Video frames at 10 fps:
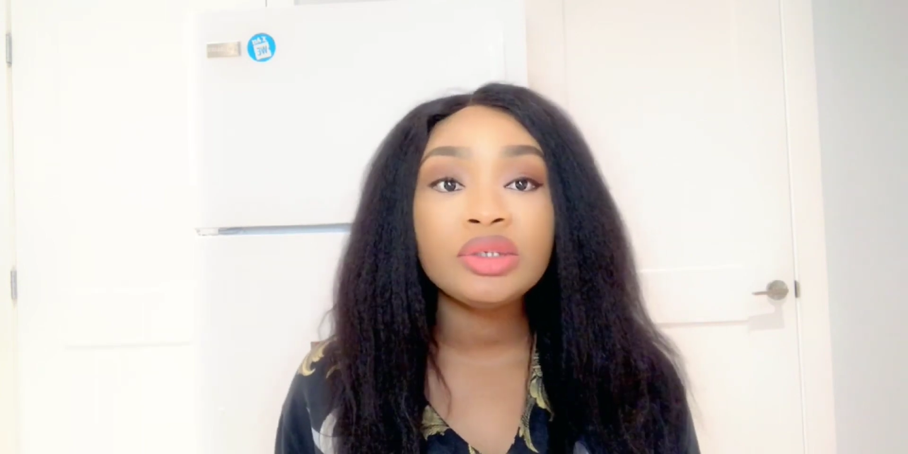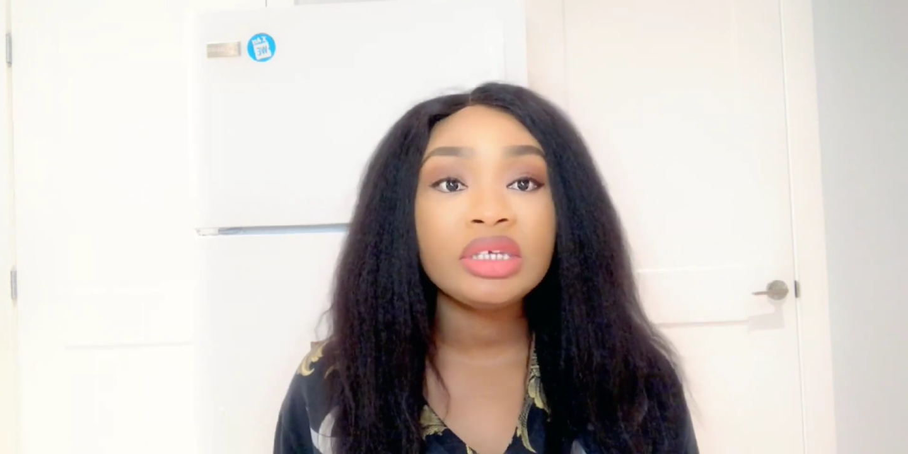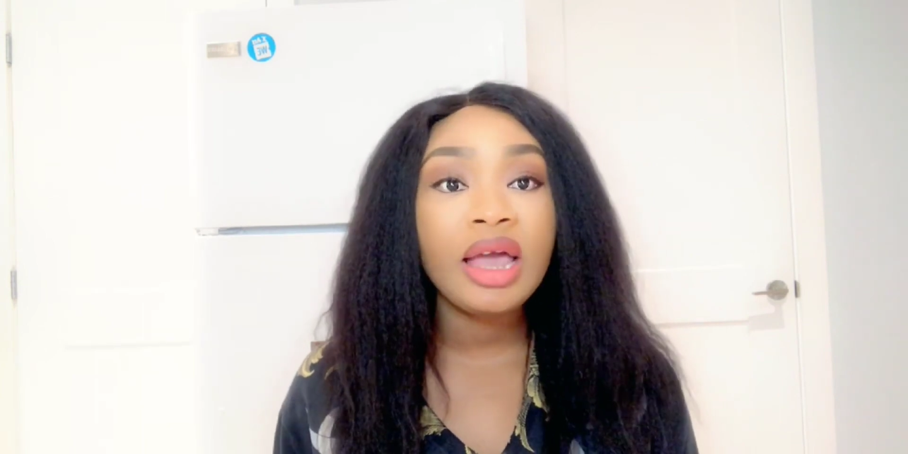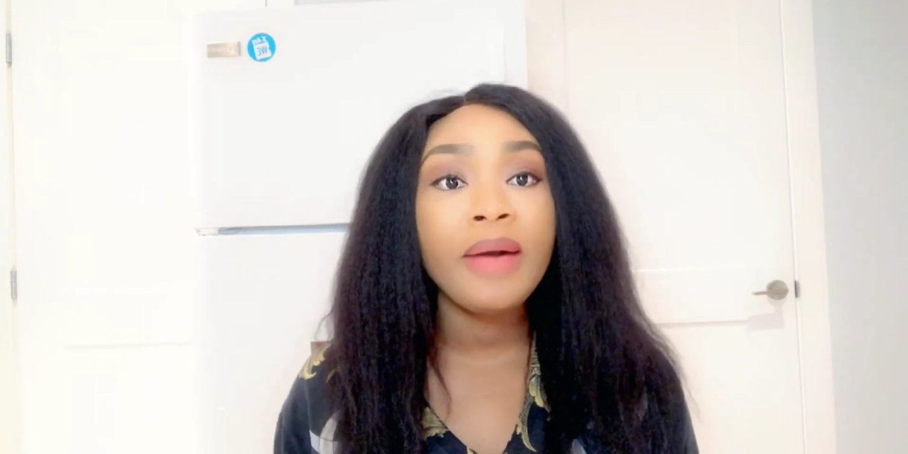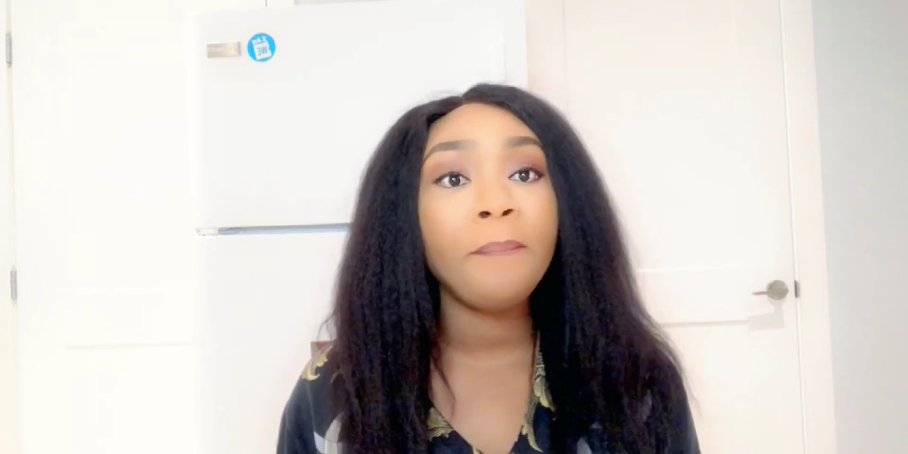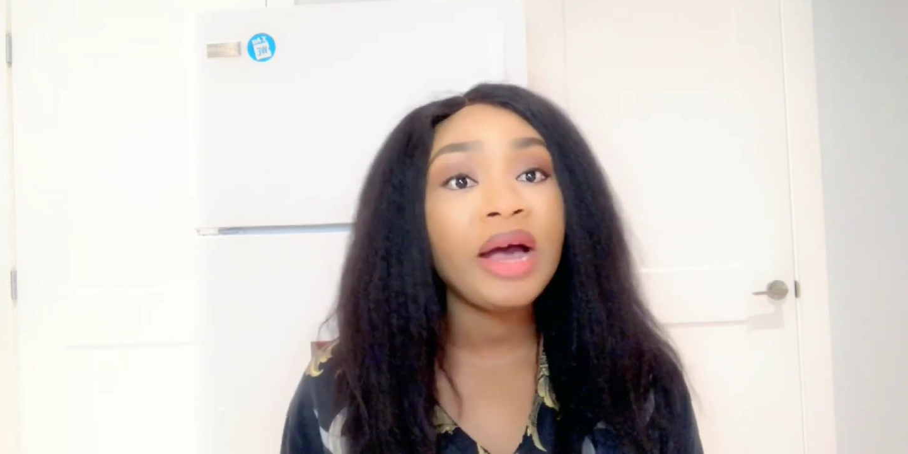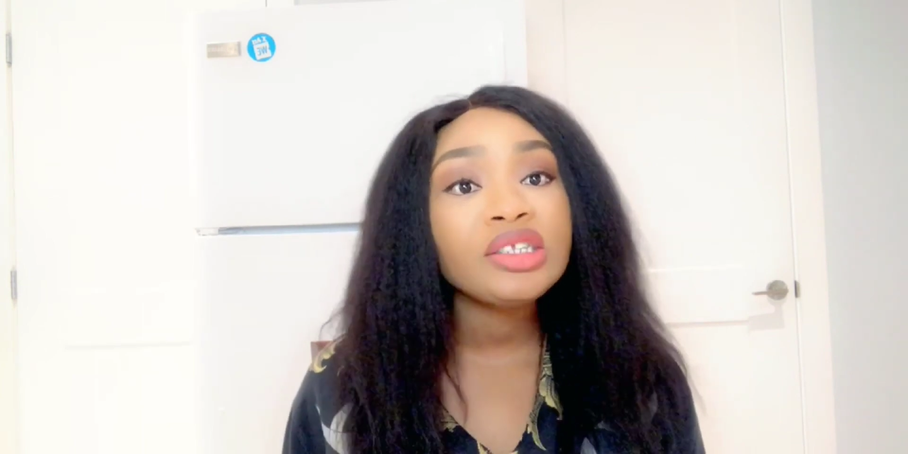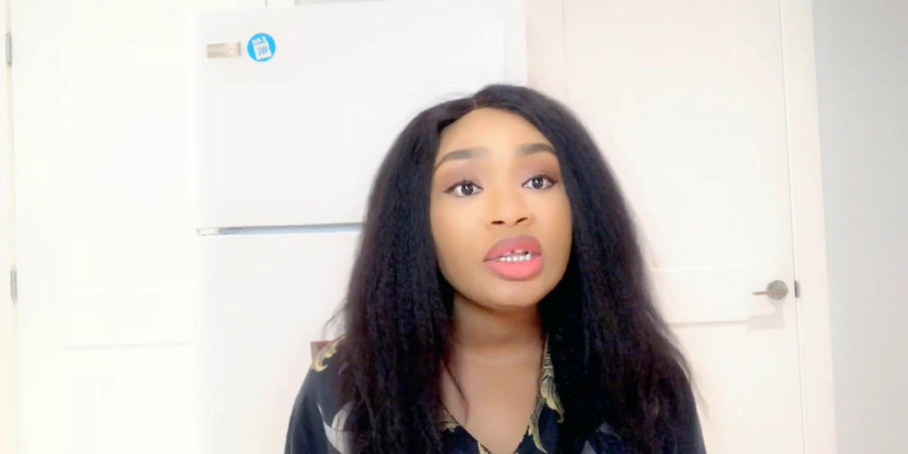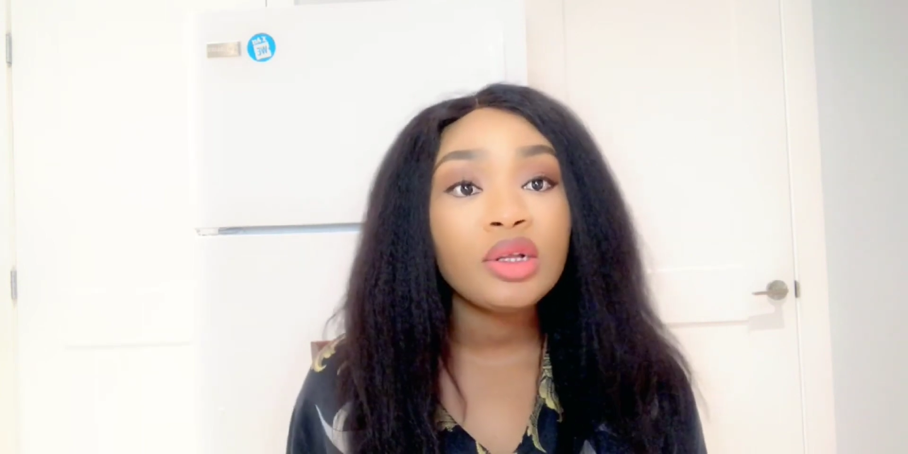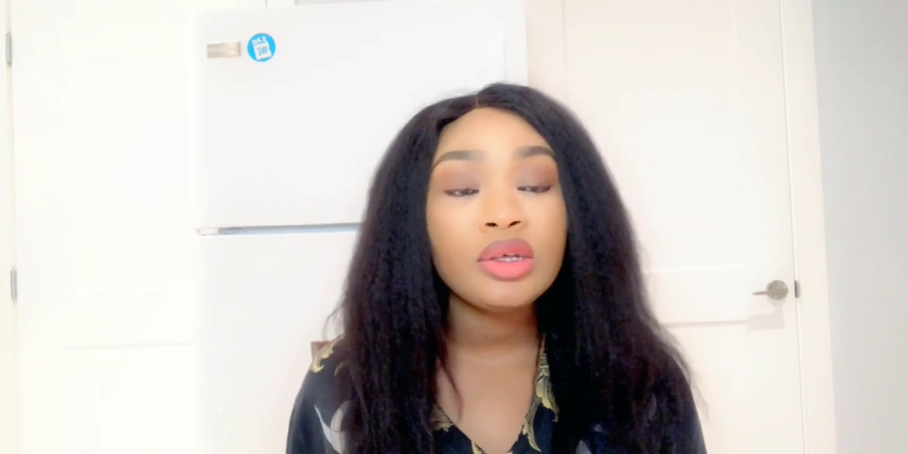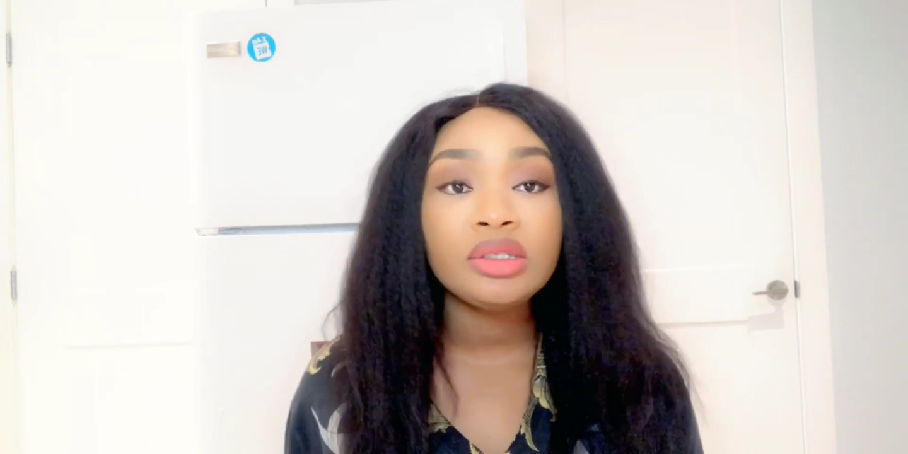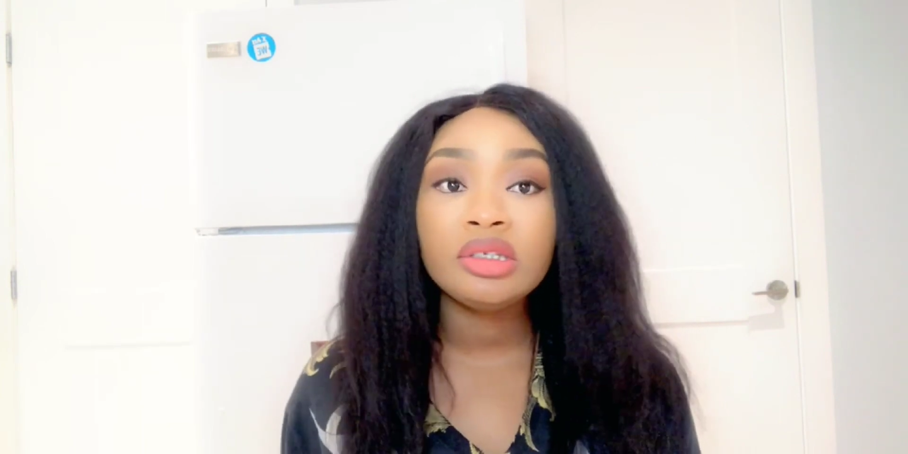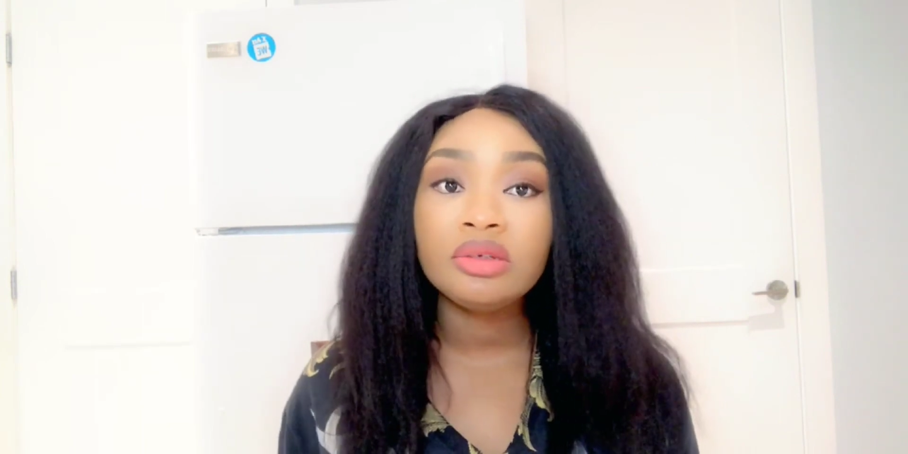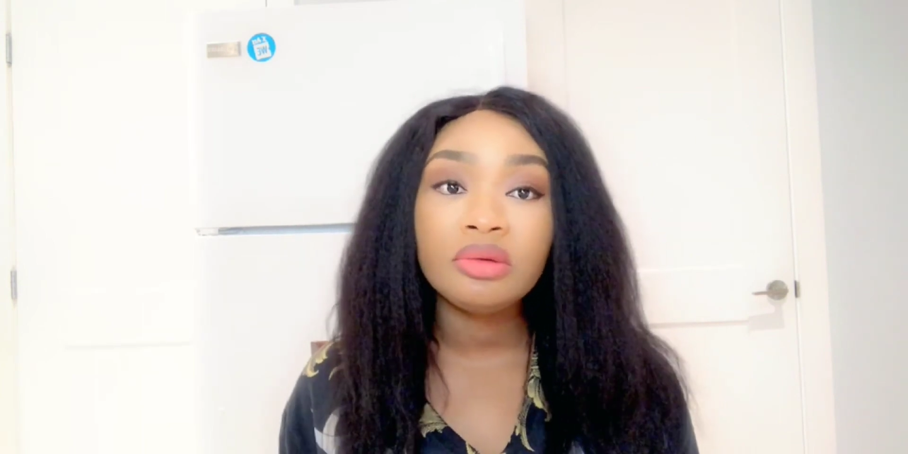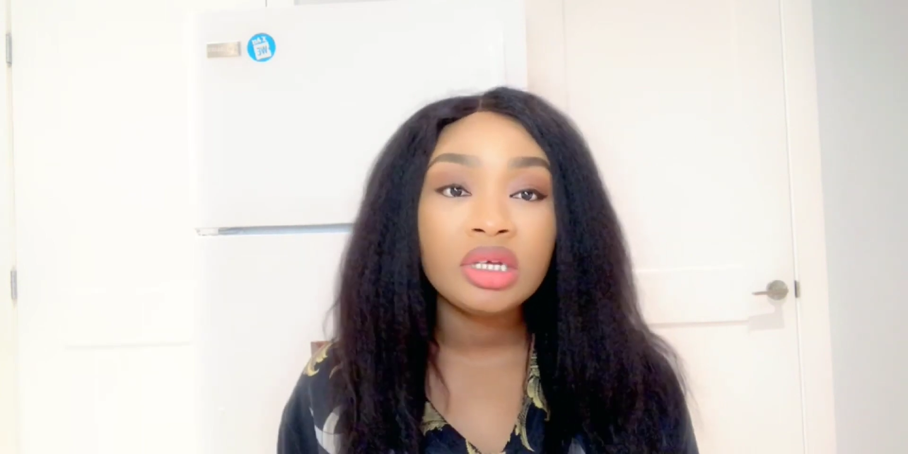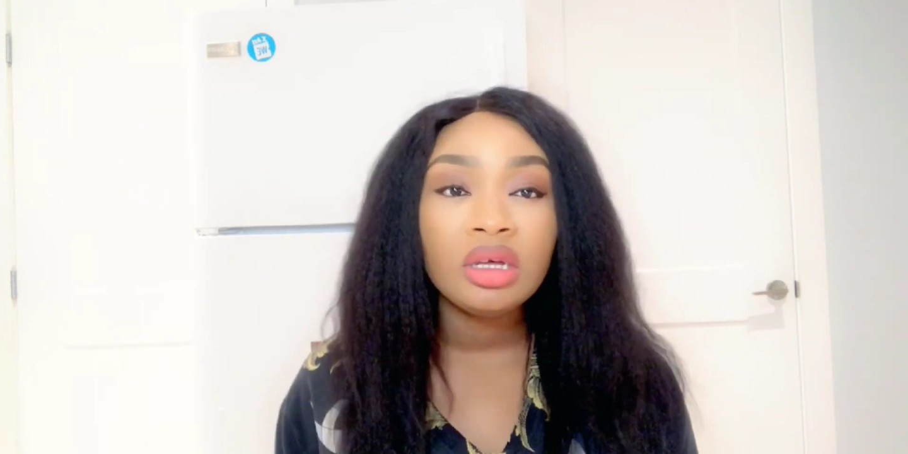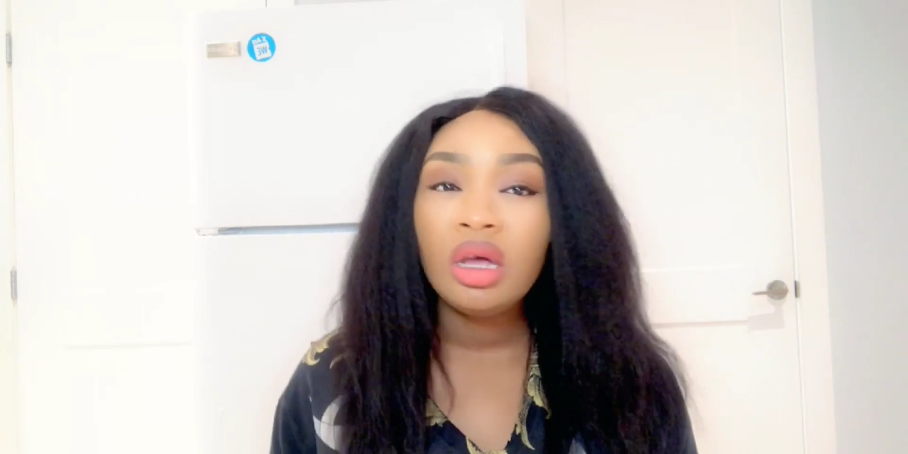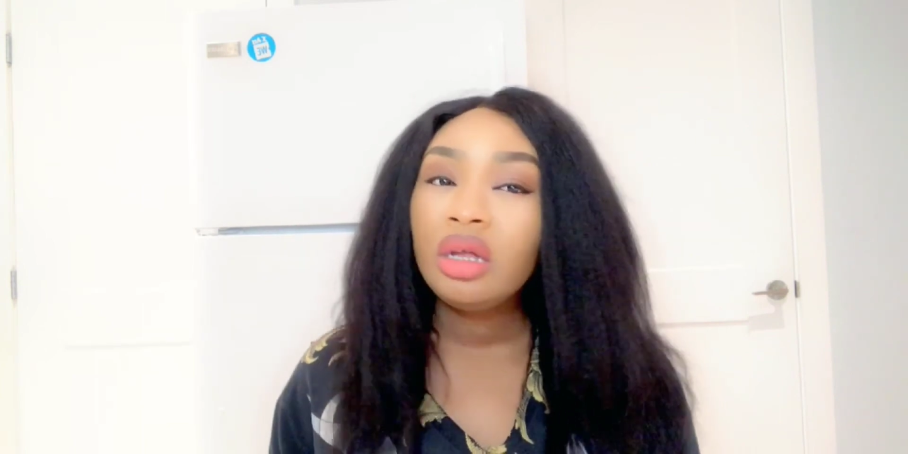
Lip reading: you get a bachelor's degree,